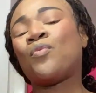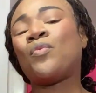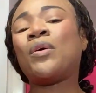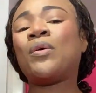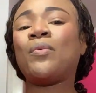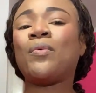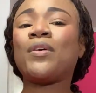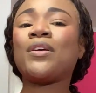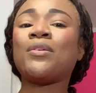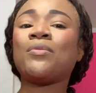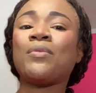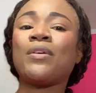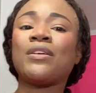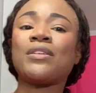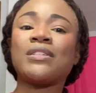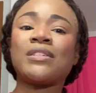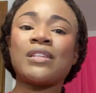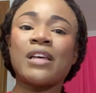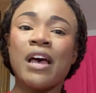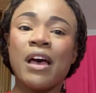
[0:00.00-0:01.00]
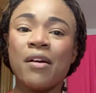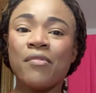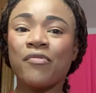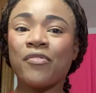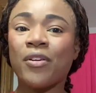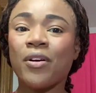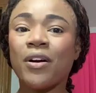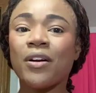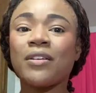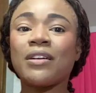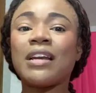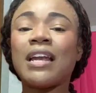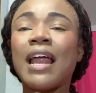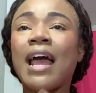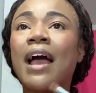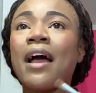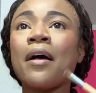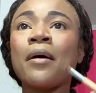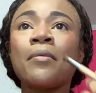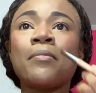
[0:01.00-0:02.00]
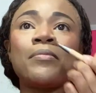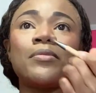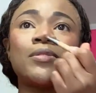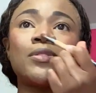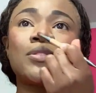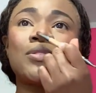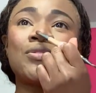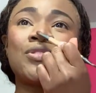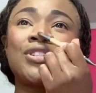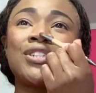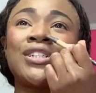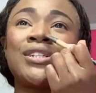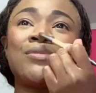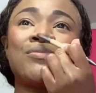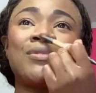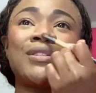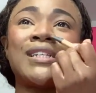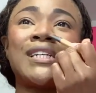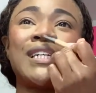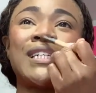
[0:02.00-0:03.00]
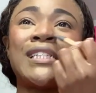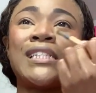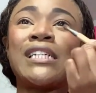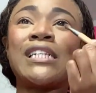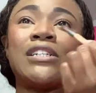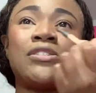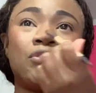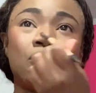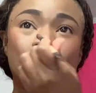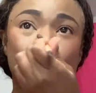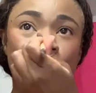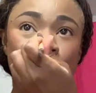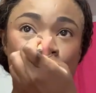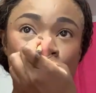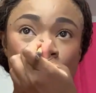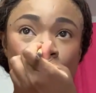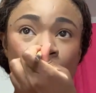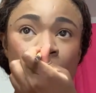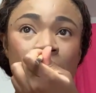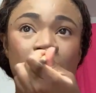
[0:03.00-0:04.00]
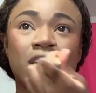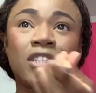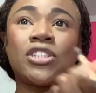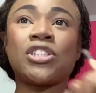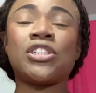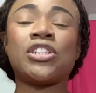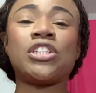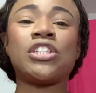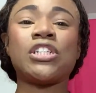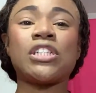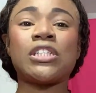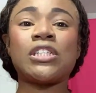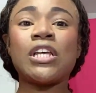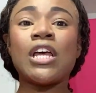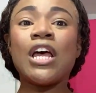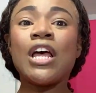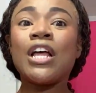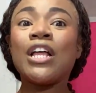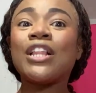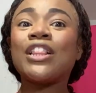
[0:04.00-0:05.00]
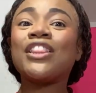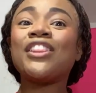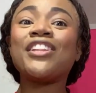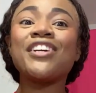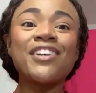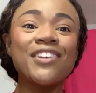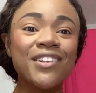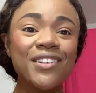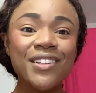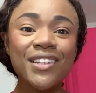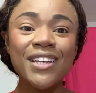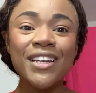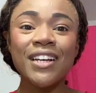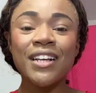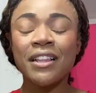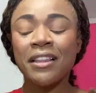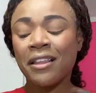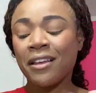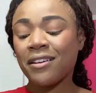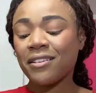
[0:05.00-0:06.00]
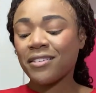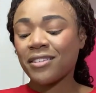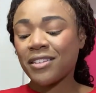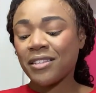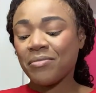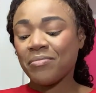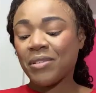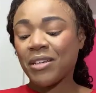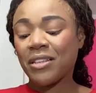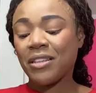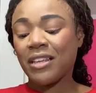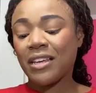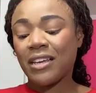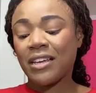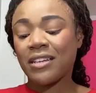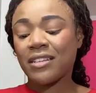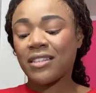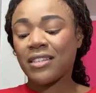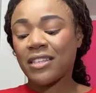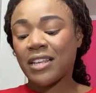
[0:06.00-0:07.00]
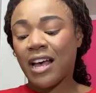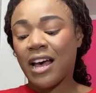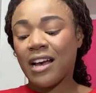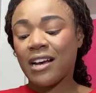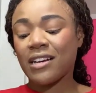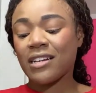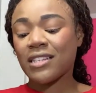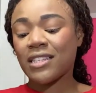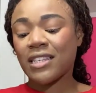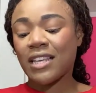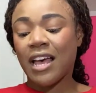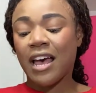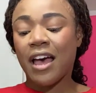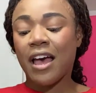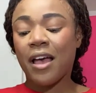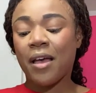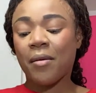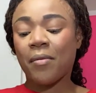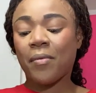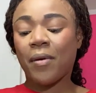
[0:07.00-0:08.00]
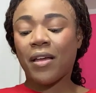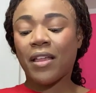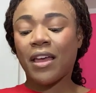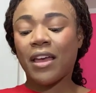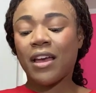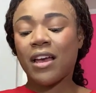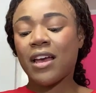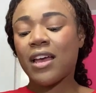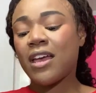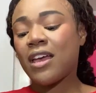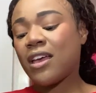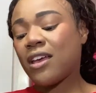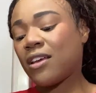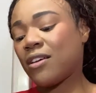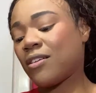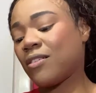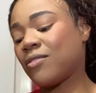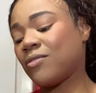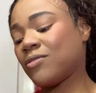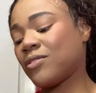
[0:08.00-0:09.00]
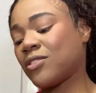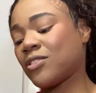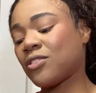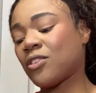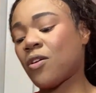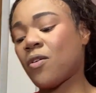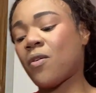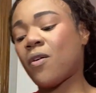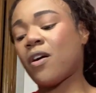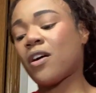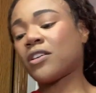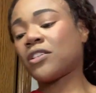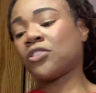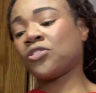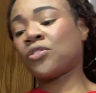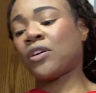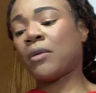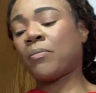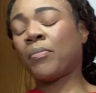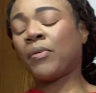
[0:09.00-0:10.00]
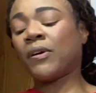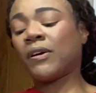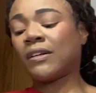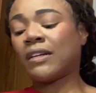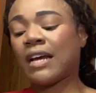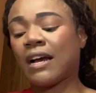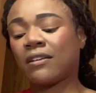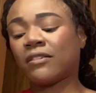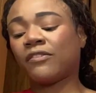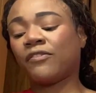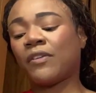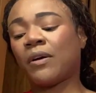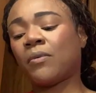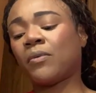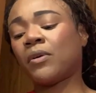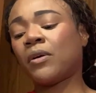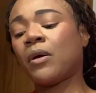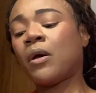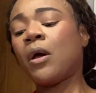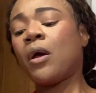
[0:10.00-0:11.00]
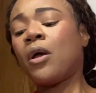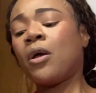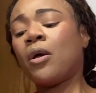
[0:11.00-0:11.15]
we went around the time for her nap, so she didn't really get to enjoy it. She just literally clung to me the entire time. Like, it was so hard to try to put her down if I would